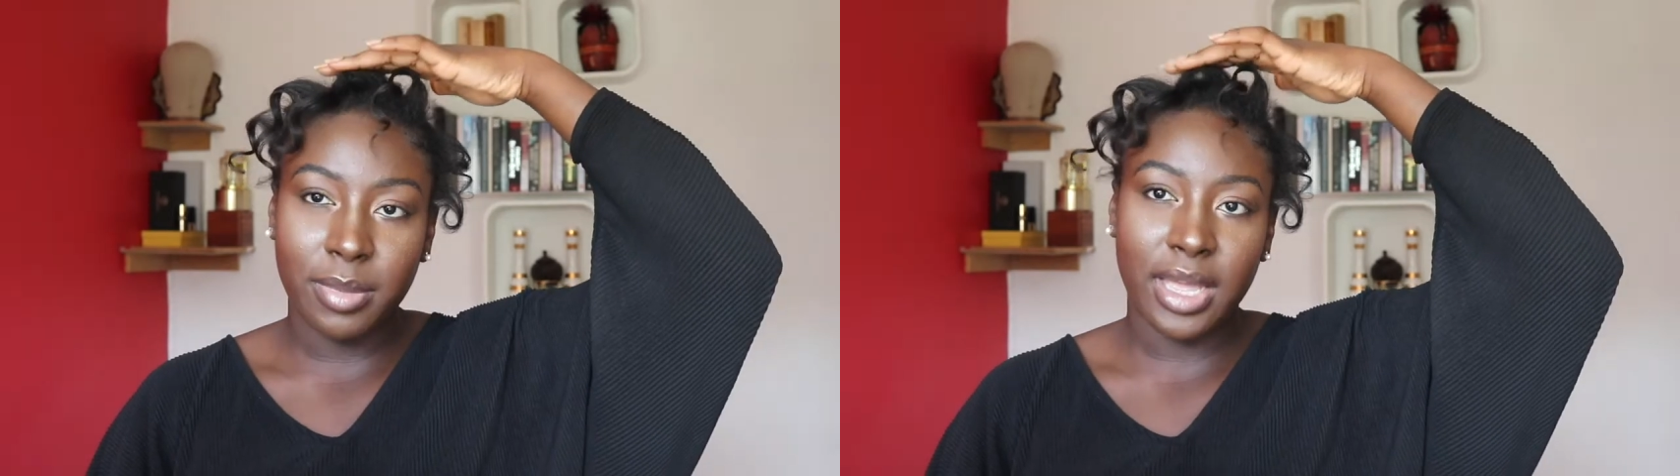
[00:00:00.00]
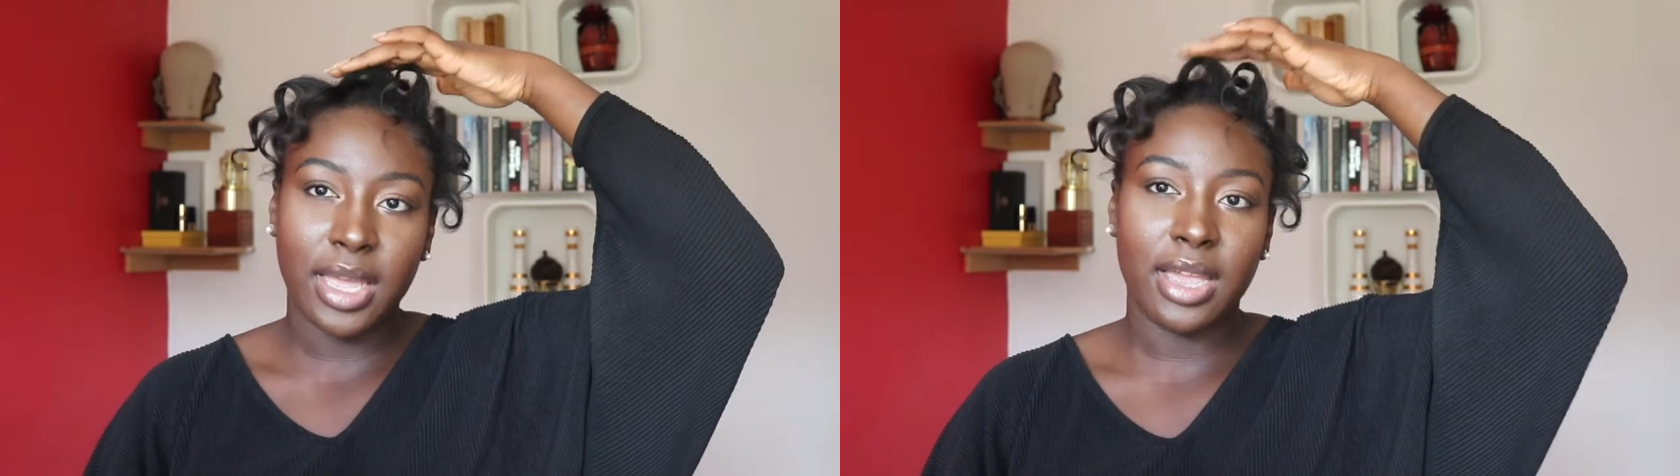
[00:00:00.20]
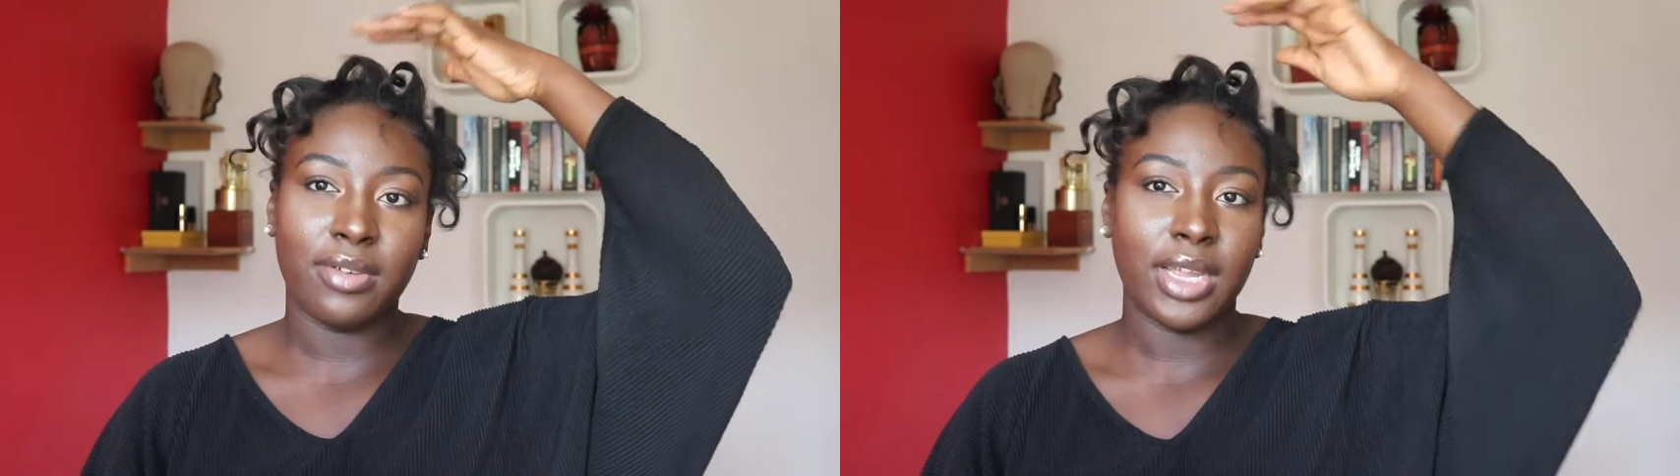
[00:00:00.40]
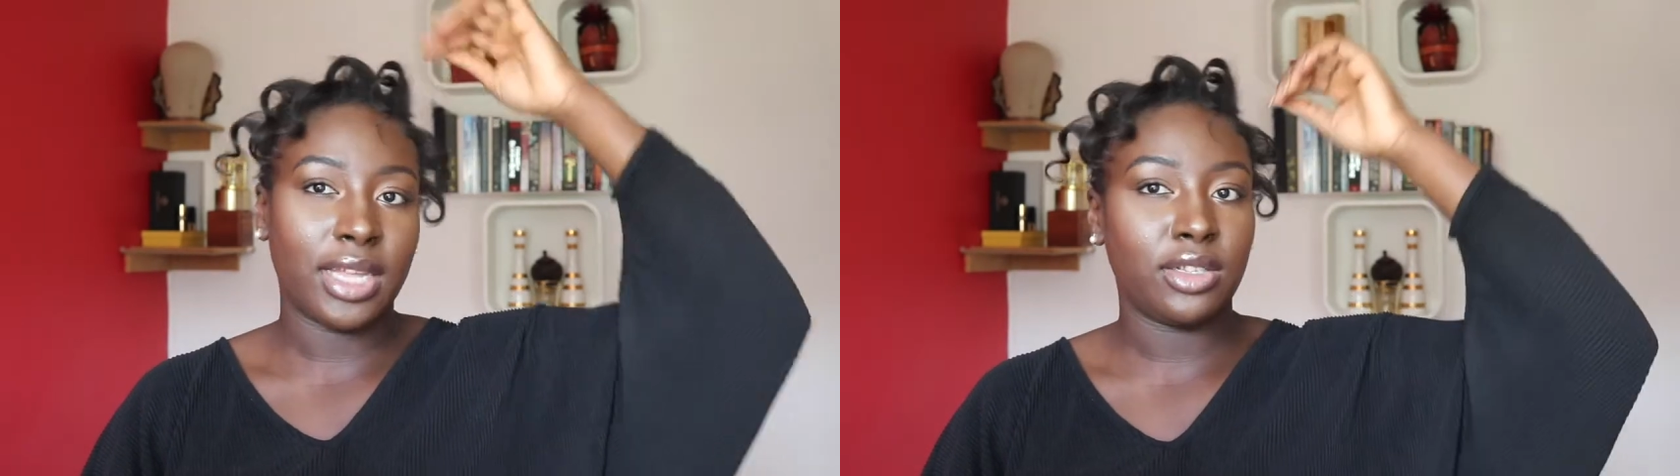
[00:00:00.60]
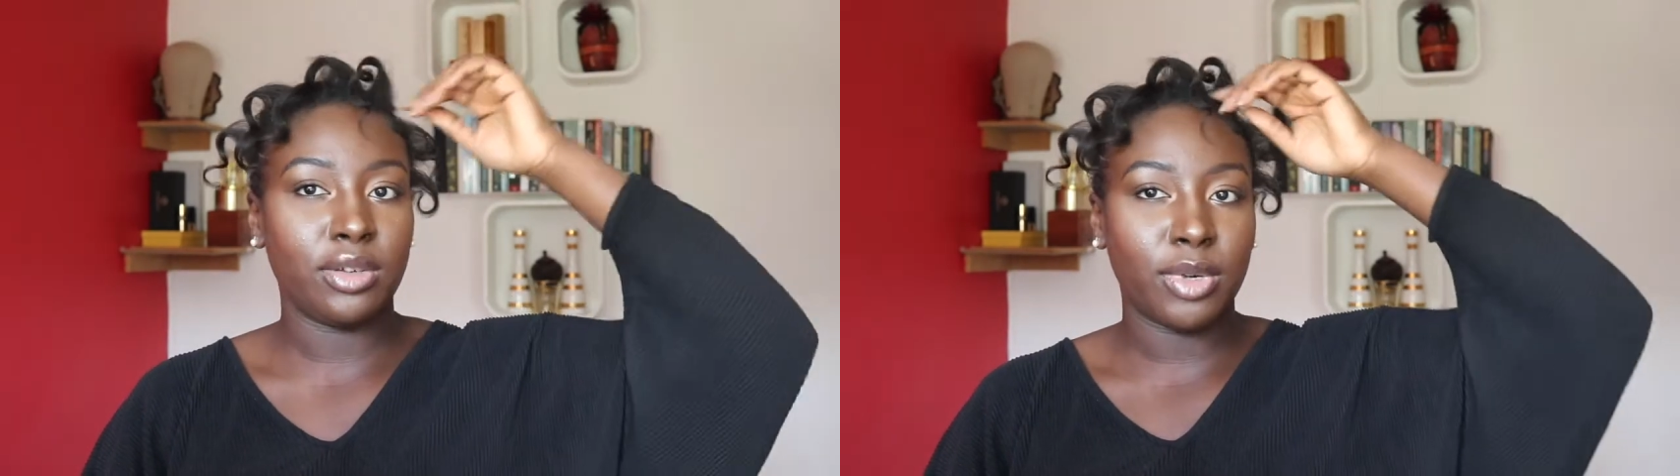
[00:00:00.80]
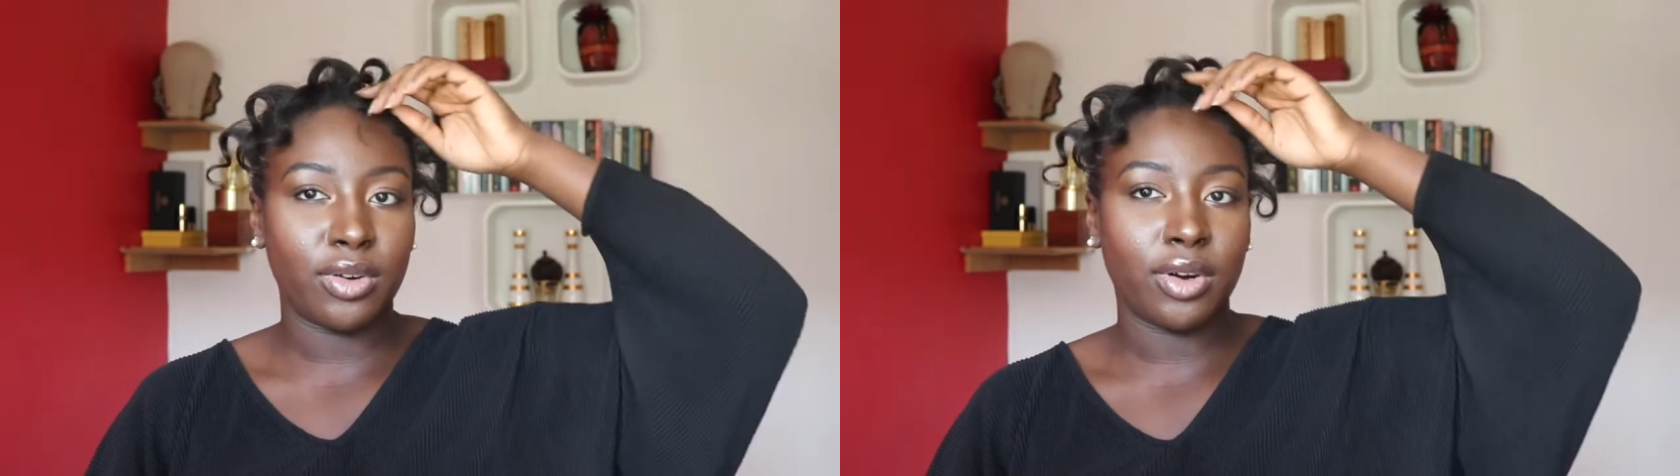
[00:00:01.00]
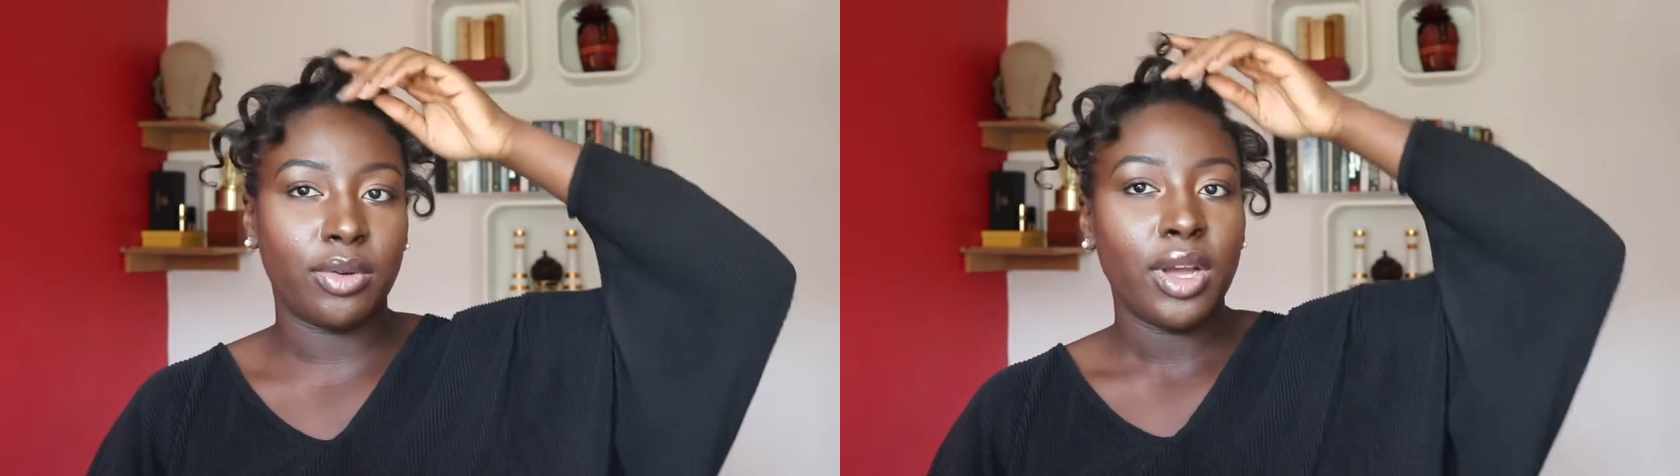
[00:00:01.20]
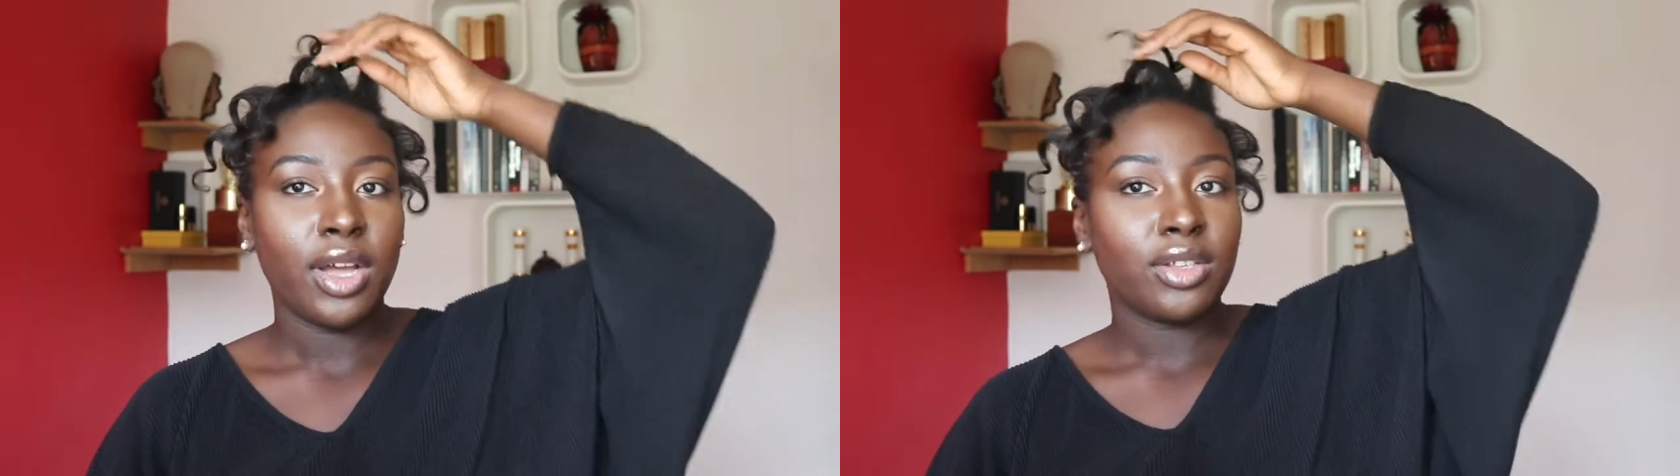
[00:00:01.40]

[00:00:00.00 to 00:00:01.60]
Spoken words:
my hair again tomorrow,